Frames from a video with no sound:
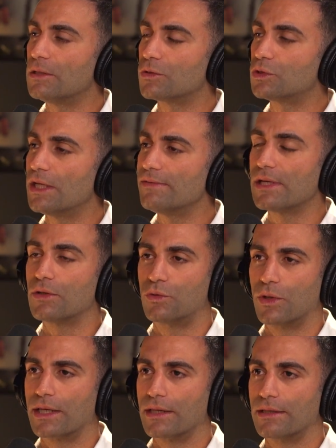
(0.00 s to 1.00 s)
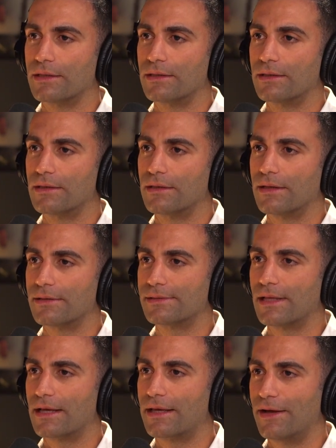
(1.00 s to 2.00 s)
chefs are tricky.
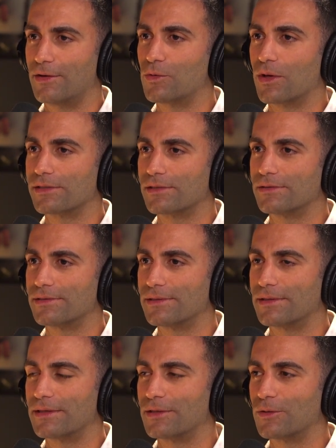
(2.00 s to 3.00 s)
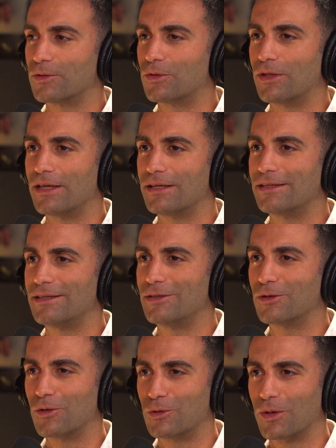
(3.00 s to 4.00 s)
It's like hairdressers. Today
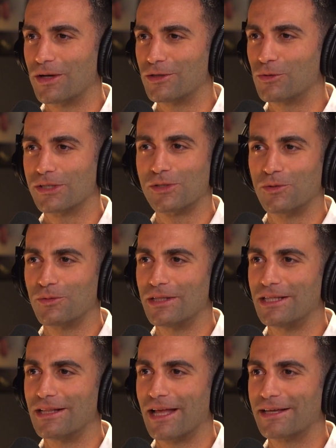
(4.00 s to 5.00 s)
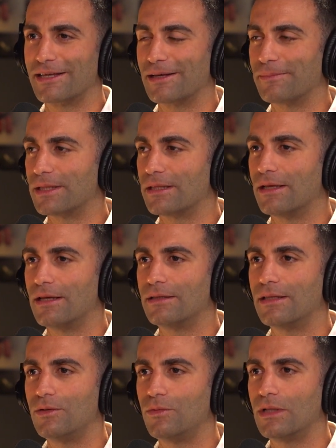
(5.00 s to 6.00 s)
you go to a hairdresser, you really like him, and
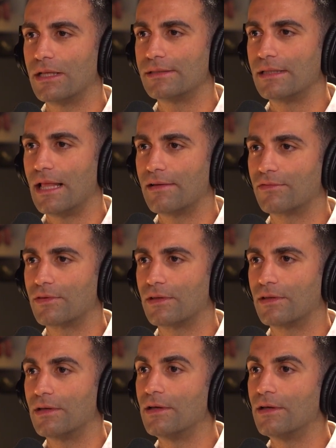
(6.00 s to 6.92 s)
then you realize he left.